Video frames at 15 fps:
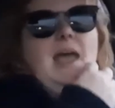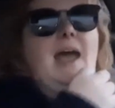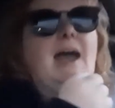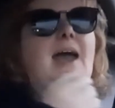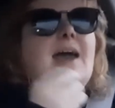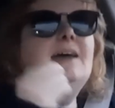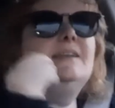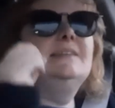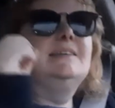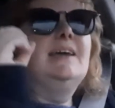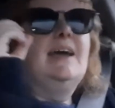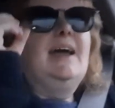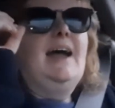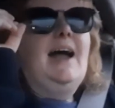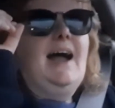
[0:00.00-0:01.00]

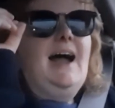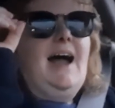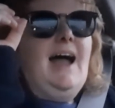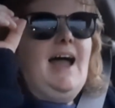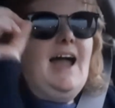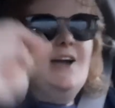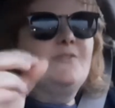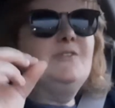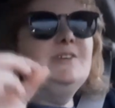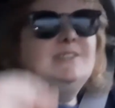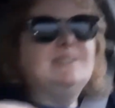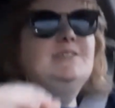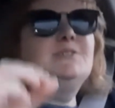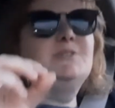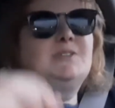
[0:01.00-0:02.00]
And every
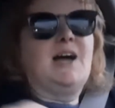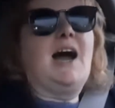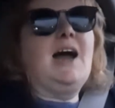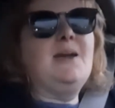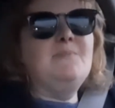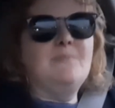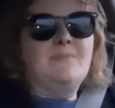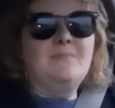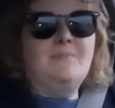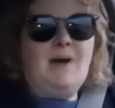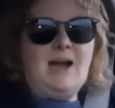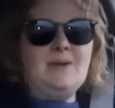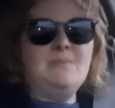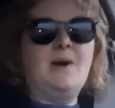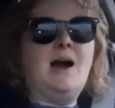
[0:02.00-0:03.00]
single time
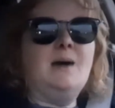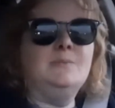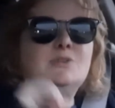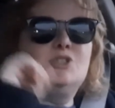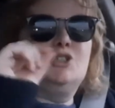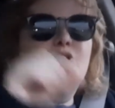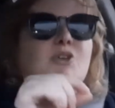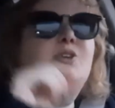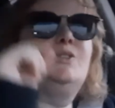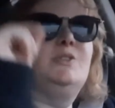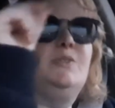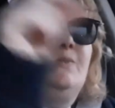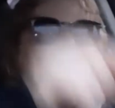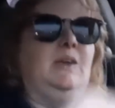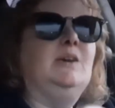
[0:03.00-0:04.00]
my mom took
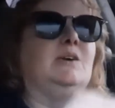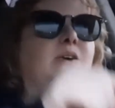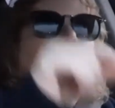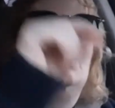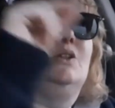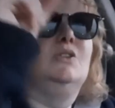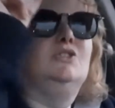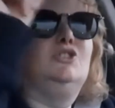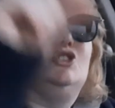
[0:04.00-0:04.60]
the vehicle